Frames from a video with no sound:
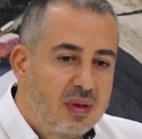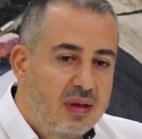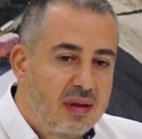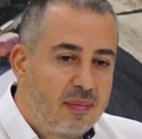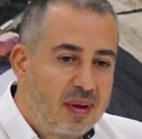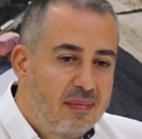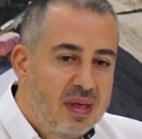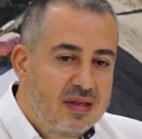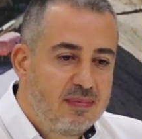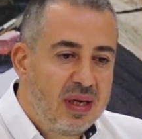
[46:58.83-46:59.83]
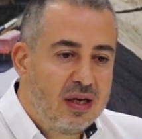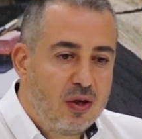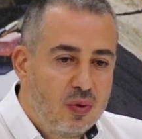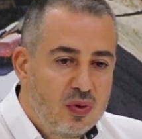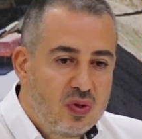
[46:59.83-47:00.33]
the BIM is being
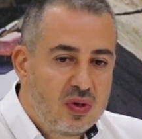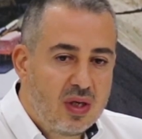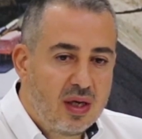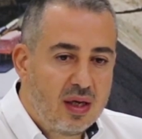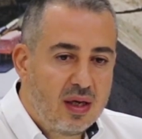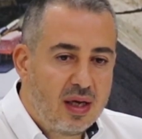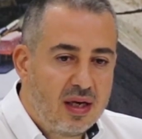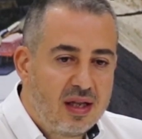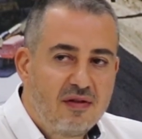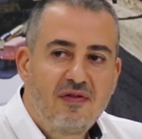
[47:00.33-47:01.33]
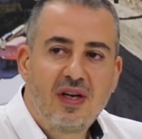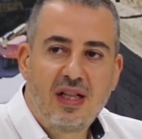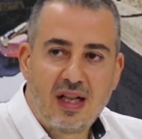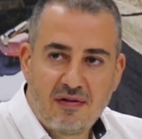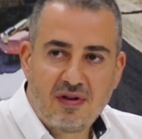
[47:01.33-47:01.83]
used in a
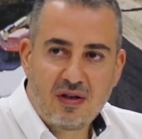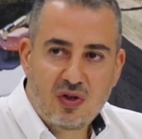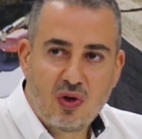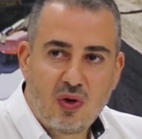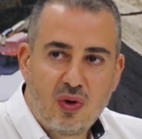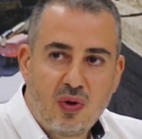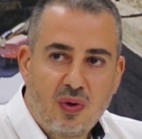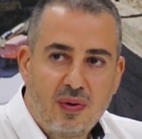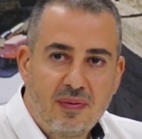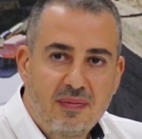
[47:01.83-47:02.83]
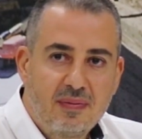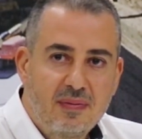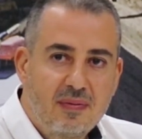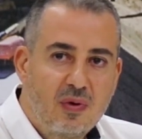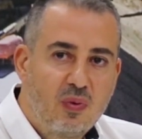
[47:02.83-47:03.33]
different level. So
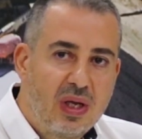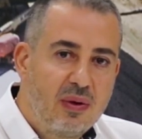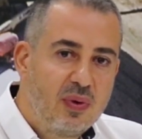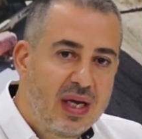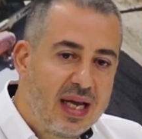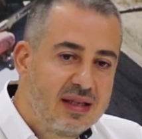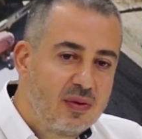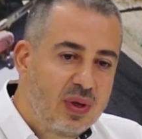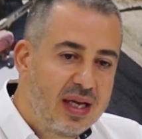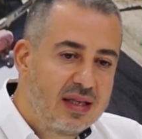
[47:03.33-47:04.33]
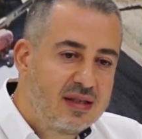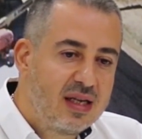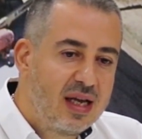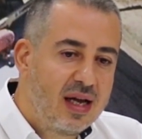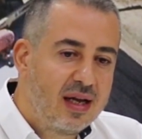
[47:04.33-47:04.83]
we can see